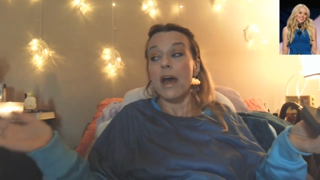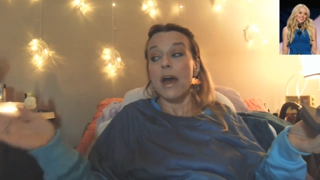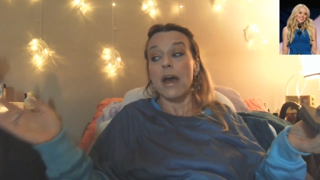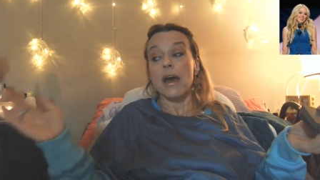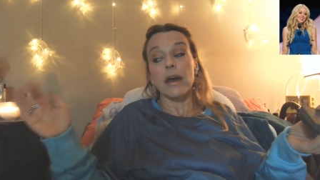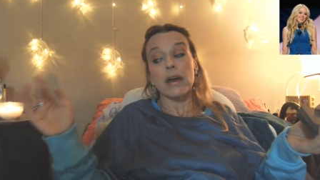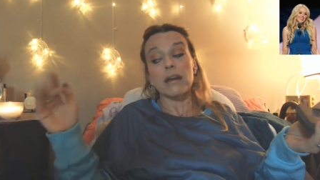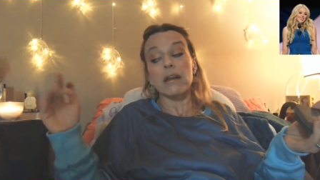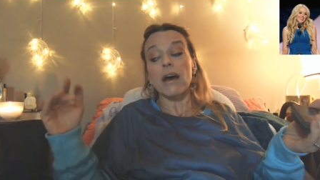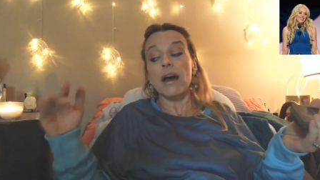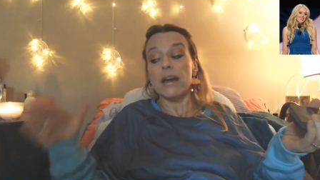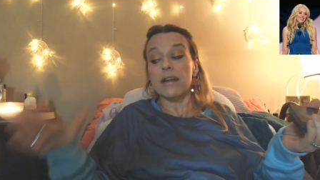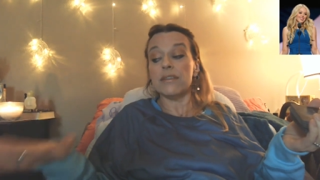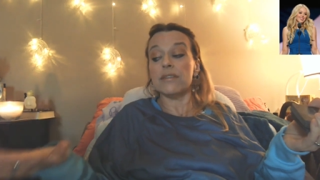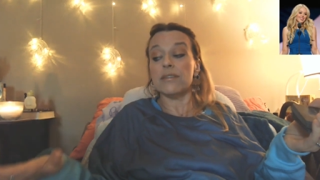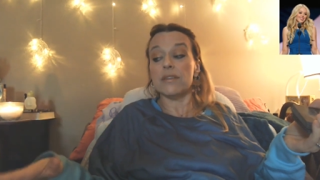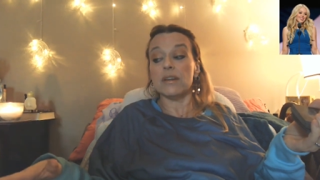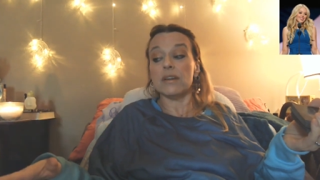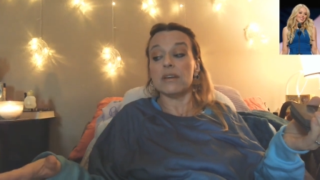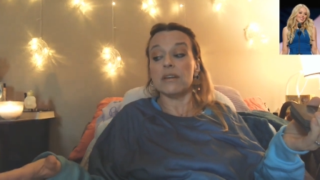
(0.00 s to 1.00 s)
And I
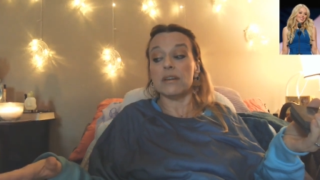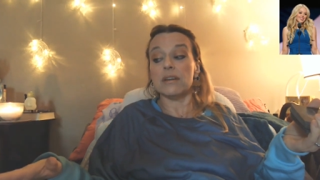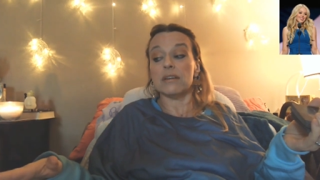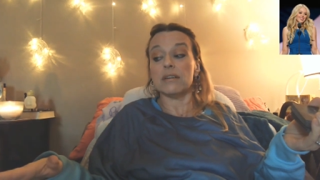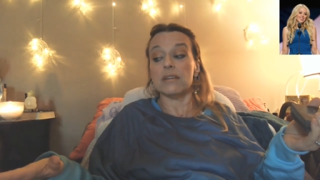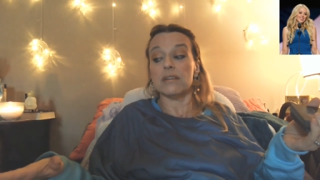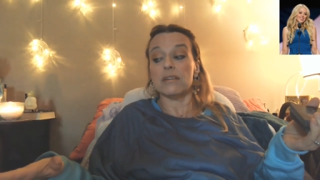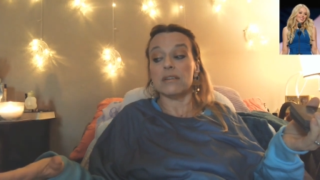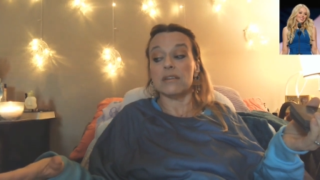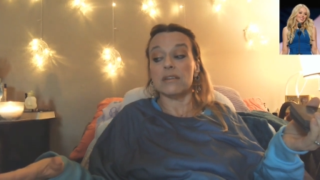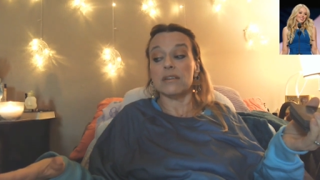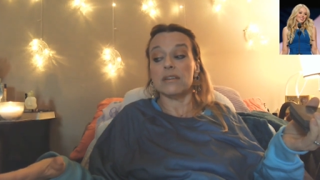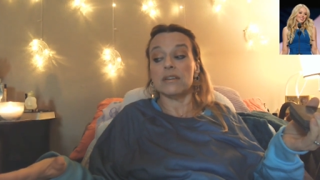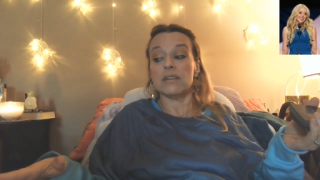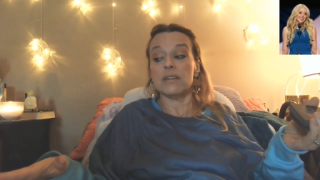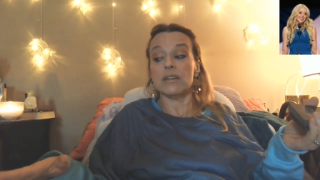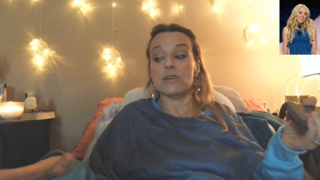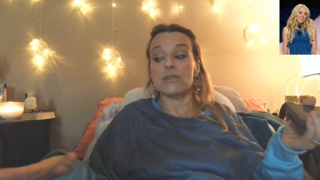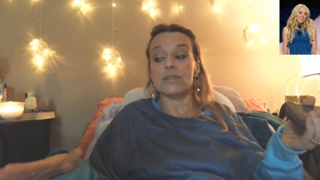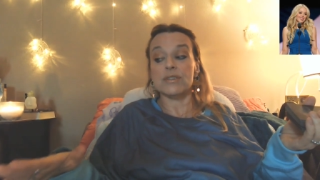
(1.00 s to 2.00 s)
think
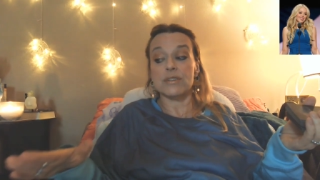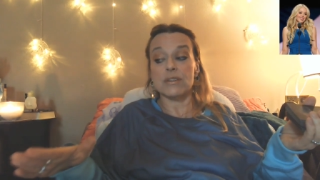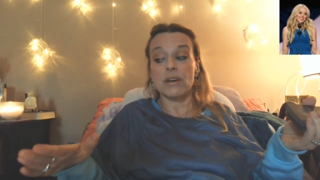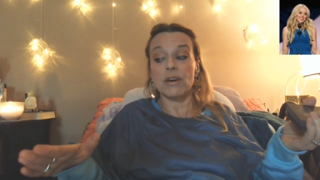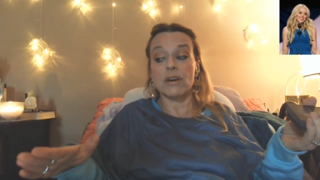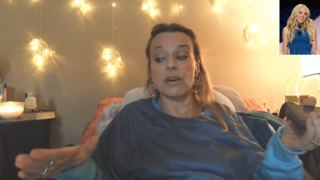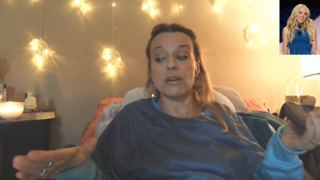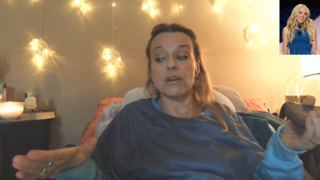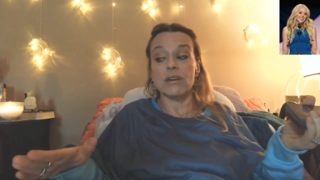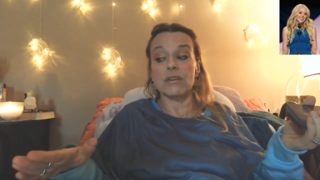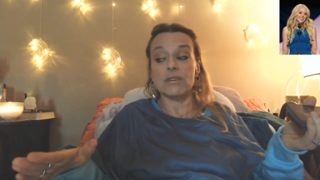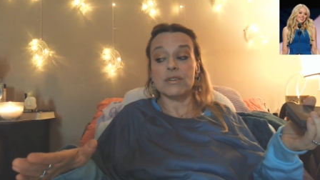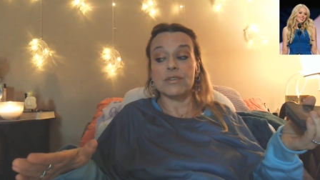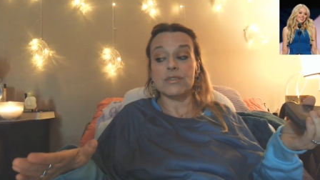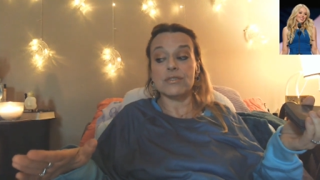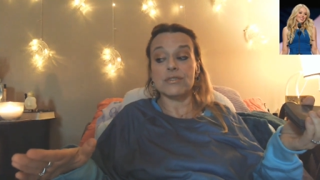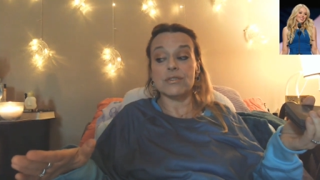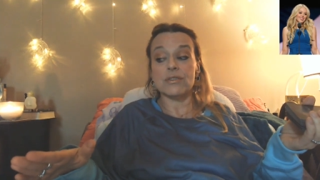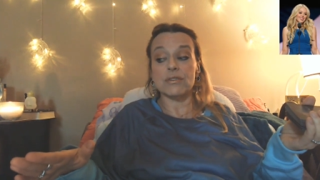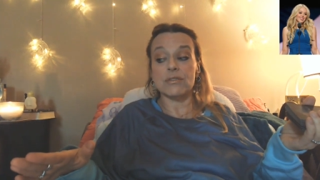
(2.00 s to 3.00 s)
there's a
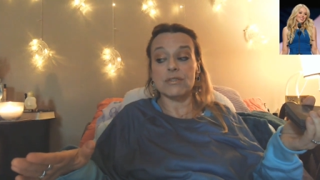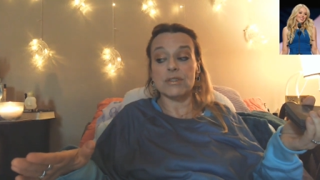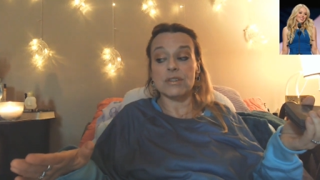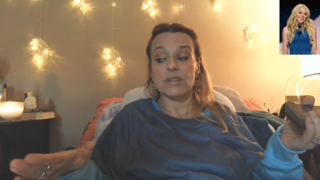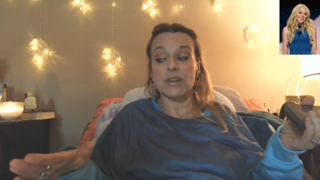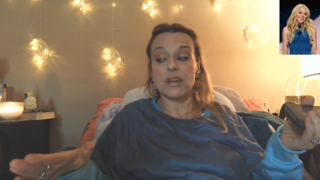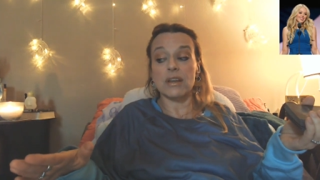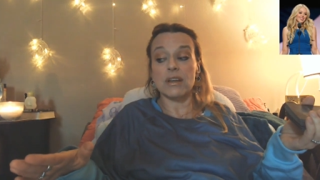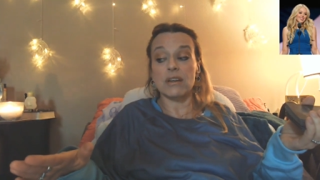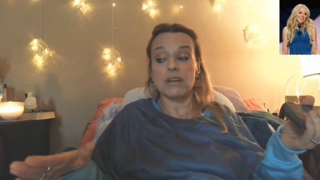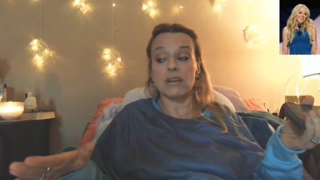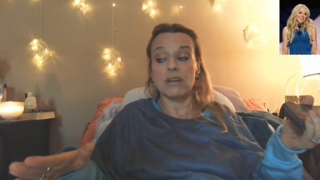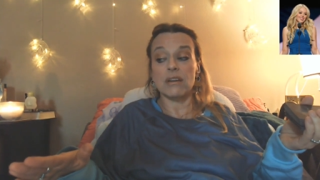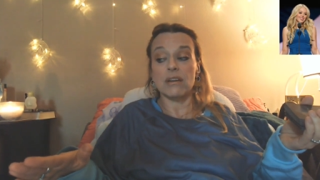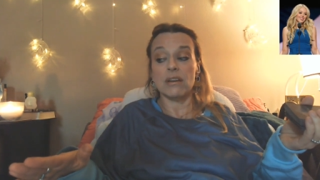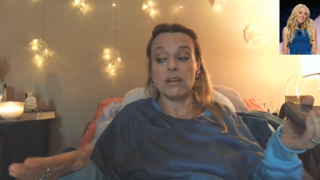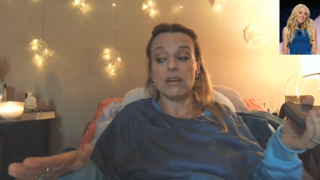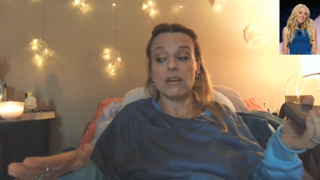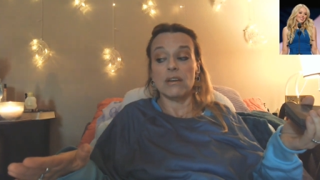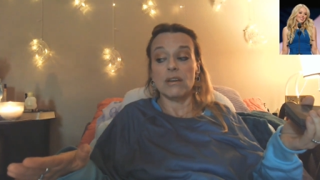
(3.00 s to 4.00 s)
certain
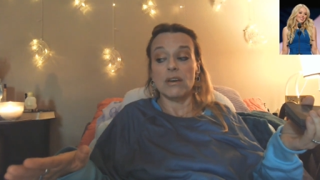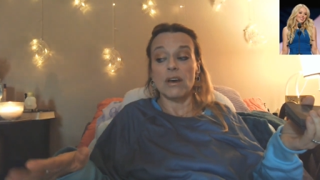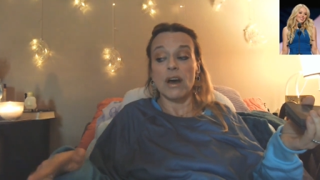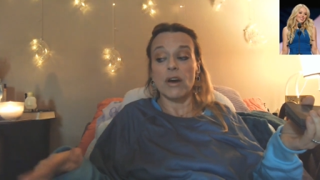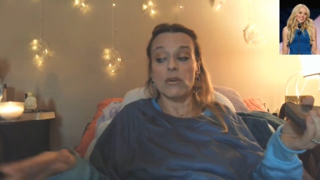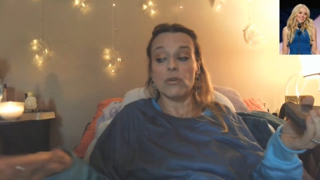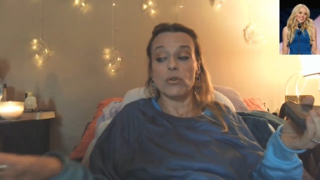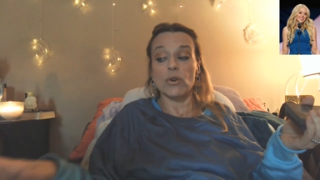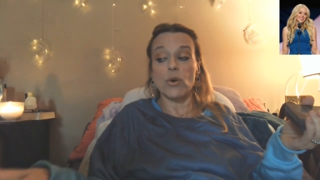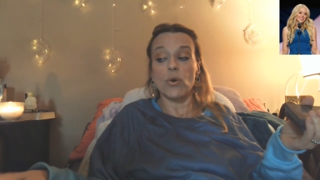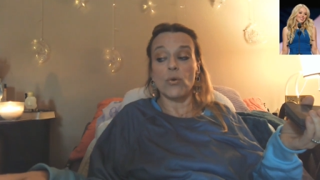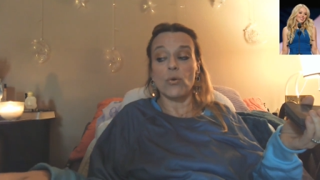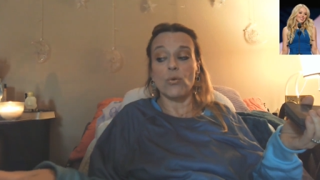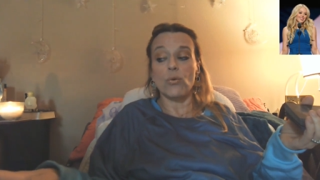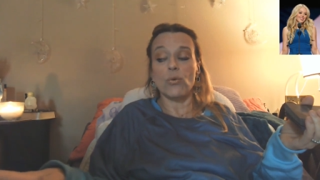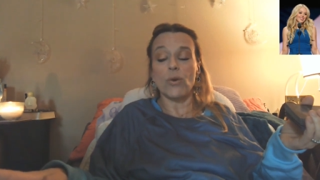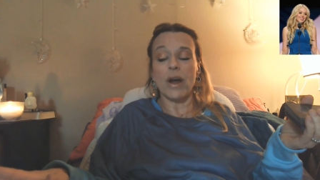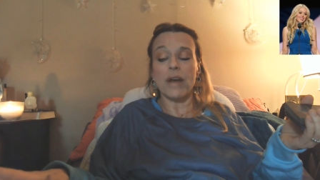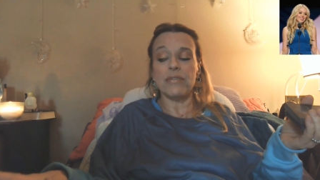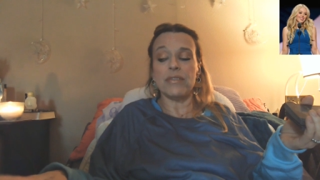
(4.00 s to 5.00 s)
I don't
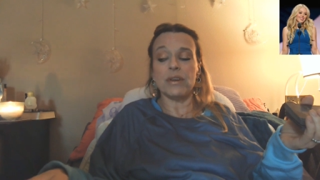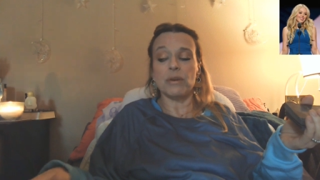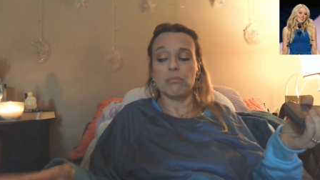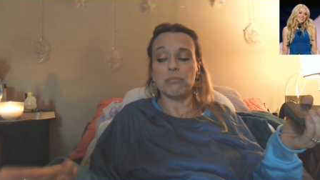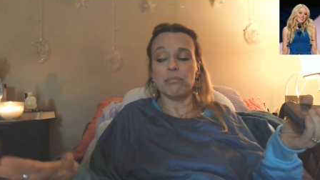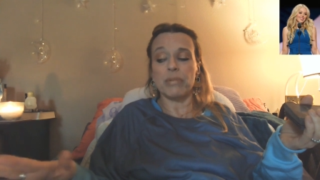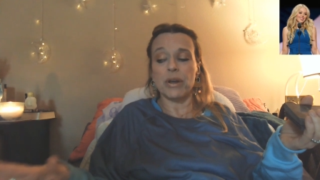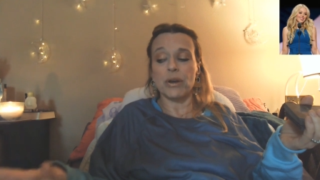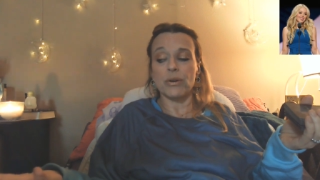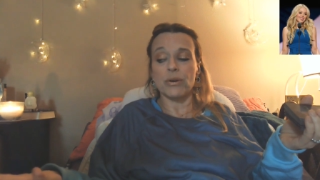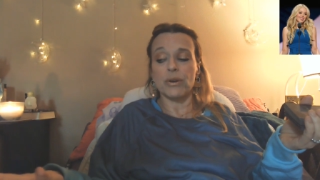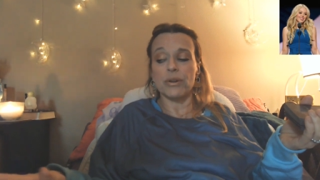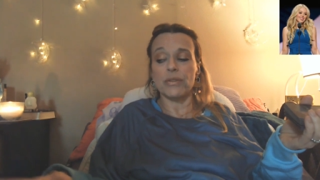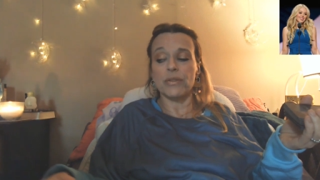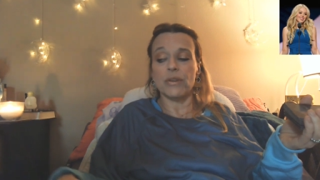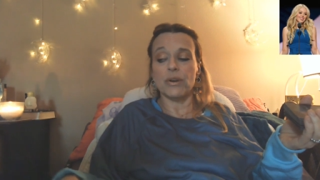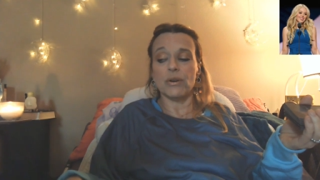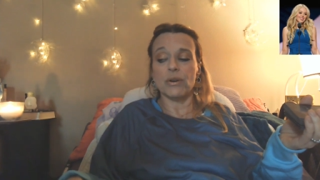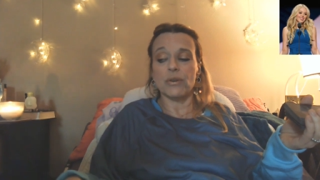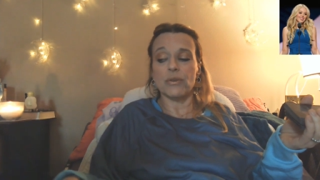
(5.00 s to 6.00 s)
know. I think Barron
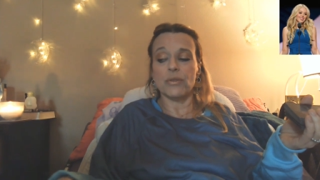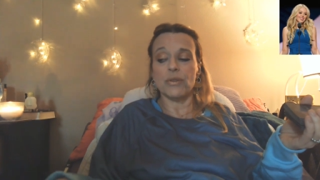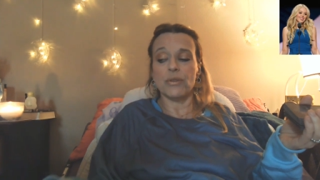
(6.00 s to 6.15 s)
there